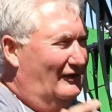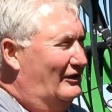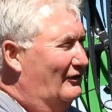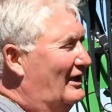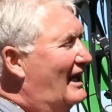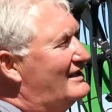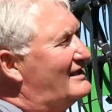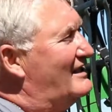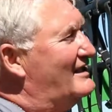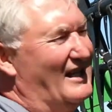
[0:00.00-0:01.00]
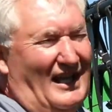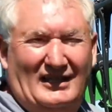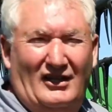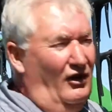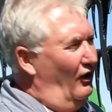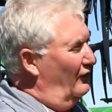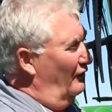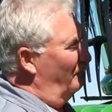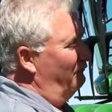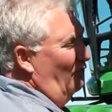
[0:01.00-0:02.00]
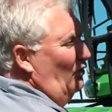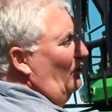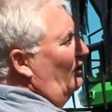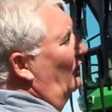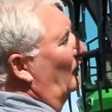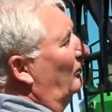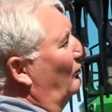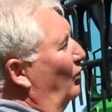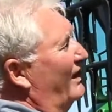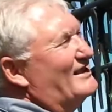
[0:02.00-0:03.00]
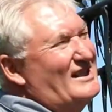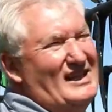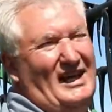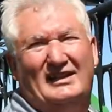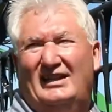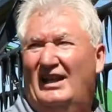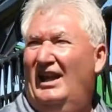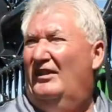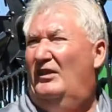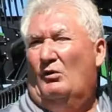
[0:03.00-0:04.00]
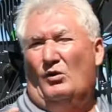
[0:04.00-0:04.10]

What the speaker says: your nicest set are the full width set. There